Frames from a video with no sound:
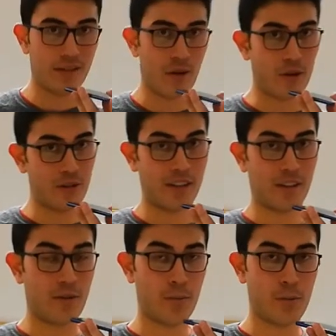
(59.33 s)
we are
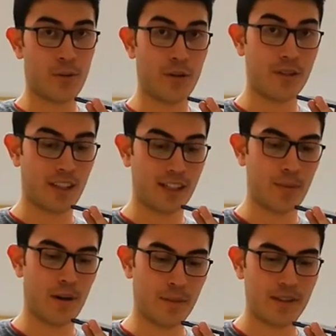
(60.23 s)
conducting from the previous
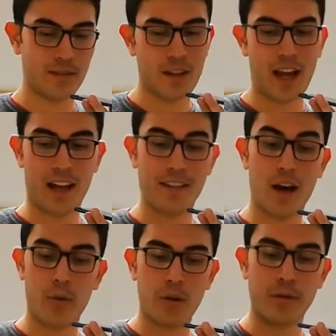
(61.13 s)
experiment,
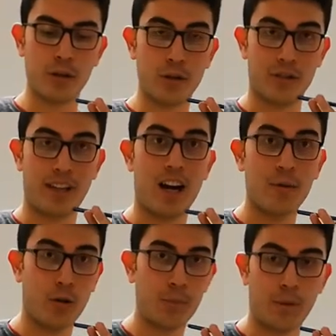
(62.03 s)
now we will use a
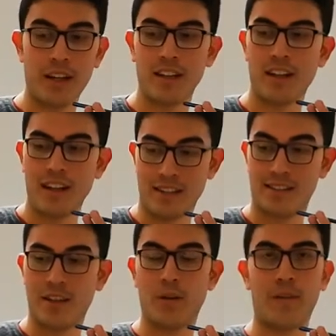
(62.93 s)
cardboard plane
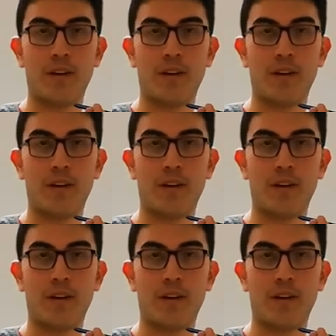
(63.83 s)
instead of